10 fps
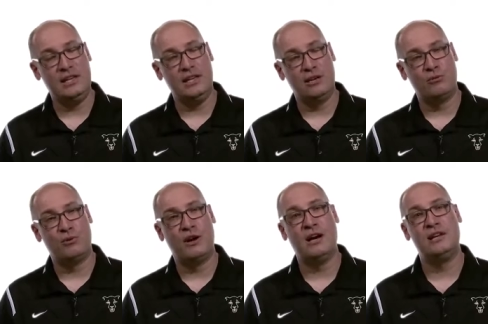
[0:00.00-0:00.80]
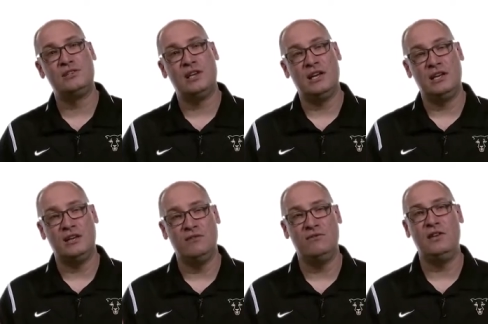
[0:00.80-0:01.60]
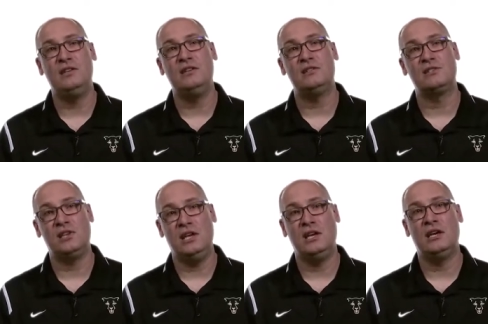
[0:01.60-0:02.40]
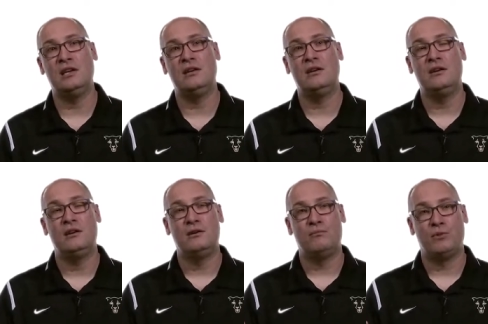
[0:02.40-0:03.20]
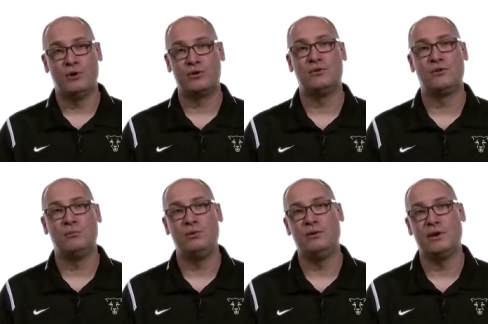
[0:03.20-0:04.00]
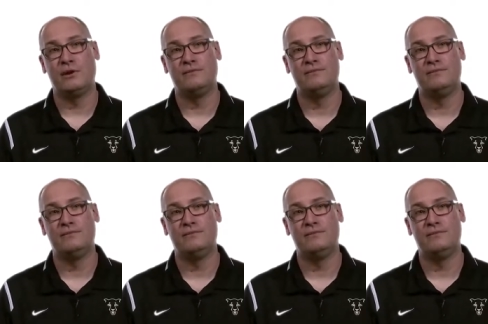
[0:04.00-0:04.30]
in enterprise and convenience in personal computing.